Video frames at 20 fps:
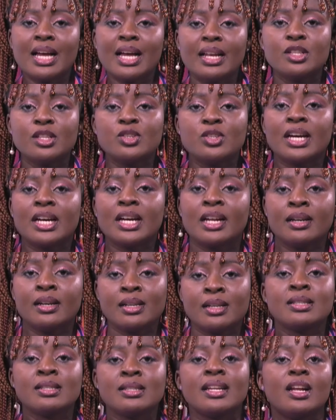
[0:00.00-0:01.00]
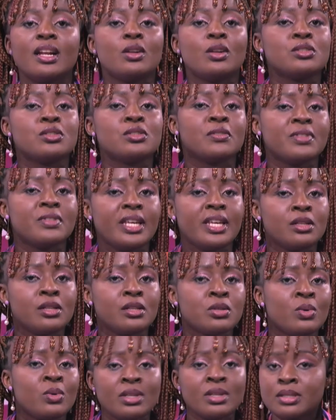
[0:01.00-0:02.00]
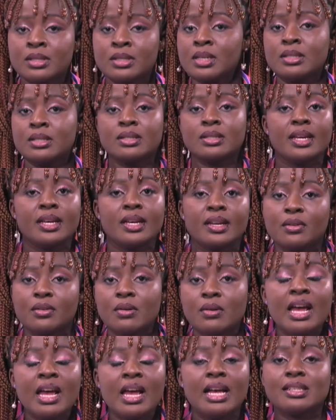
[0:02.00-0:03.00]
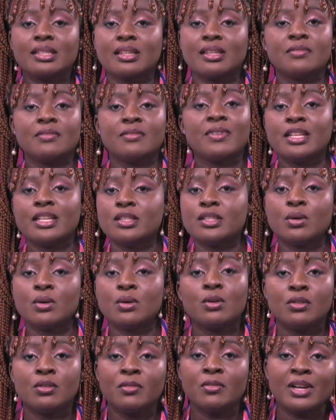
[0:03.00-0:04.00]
you can understand a lot of things. So what's he saying? You know, it's an advice to all of us.